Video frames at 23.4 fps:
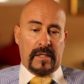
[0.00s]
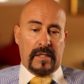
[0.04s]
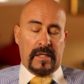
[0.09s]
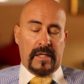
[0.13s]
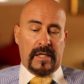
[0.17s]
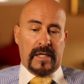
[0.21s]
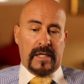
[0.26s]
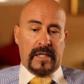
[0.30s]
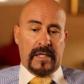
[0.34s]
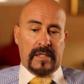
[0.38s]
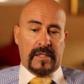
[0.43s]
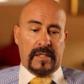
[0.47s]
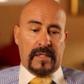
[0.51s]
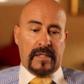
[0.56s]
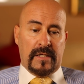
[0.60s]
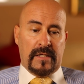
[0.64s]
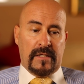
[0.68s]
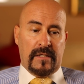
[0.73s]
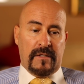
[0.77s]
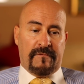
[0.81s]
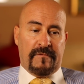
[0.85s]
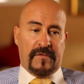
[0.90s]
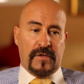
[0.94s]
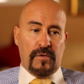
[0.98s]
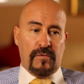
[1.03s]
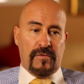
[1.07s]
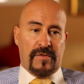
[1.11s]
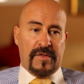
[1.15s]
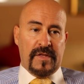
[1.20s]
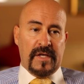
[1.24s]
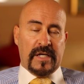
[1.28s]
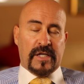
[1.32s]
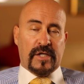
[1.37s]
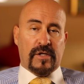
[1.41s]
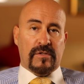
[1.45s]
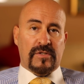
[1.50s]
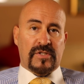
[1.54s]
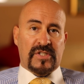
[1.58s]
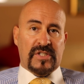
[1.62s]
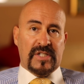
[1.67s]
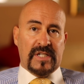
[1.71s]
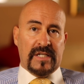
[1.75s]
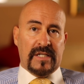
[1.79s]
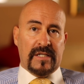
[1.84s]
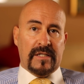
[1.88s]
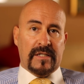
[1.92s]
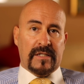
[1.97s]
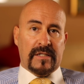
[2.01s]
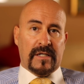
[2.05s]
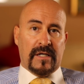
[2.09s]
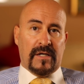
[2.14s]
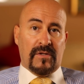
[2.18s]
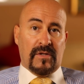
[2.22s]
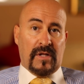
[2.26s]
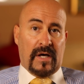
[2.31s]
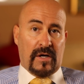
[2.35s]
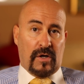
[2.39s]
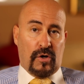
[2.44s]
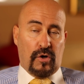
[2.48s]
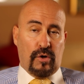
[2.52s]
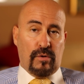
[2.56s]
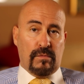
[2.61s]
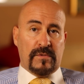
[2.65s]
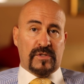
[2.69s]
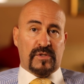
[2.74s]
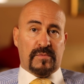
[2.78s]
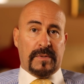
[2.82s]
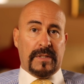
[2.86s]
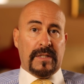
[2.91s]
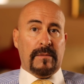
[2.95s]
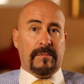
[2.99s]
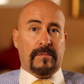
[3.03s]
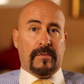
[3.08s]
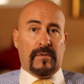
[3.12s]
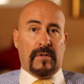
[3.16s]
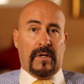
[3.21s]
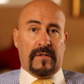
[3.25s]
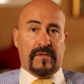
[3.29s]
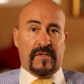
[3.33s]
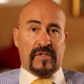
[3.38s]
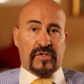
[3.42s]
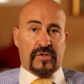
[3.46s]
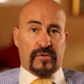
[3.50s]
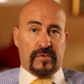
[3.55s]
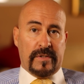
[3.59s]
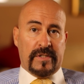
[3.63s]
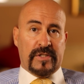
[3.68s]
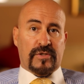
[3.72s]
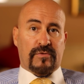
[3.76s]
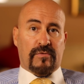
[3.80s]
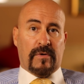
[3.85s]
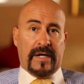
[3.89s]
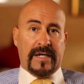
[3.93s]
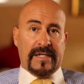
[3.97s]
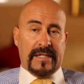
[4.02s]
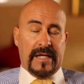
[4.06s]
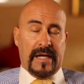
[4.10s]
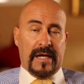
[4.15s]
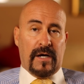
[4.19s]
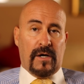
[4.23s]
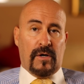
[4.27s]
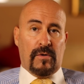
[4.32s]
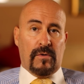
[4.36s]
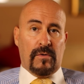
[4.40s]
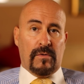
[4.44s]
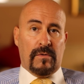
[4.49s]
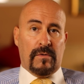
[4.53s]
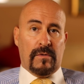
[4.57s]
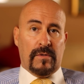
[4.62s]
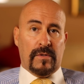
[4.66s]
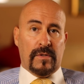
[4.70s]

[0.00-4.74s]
And if you think you're seeing a lot of homeless people on the streets right now,